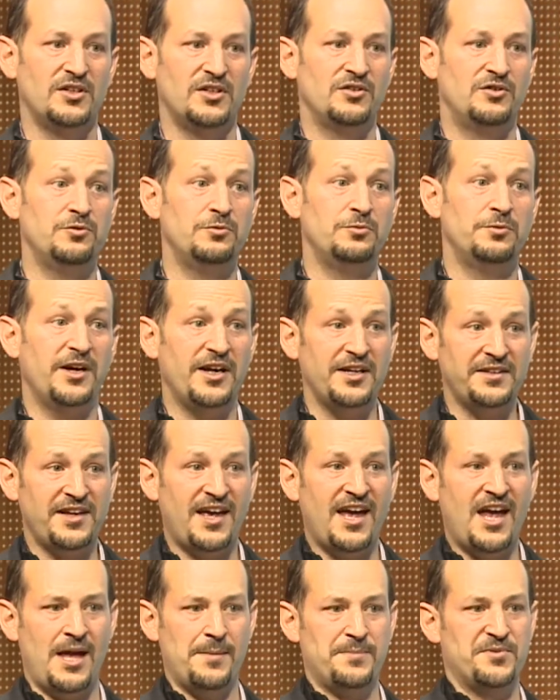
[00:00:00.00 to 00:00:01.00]
to write
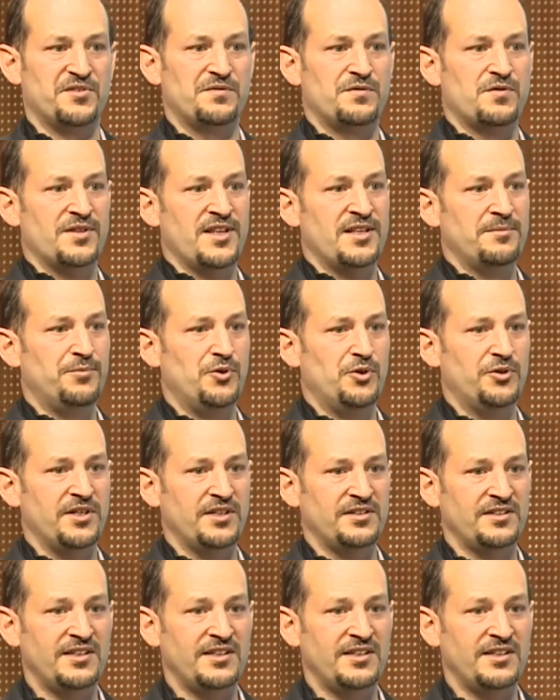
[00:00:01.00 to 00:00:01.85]
apps for that product.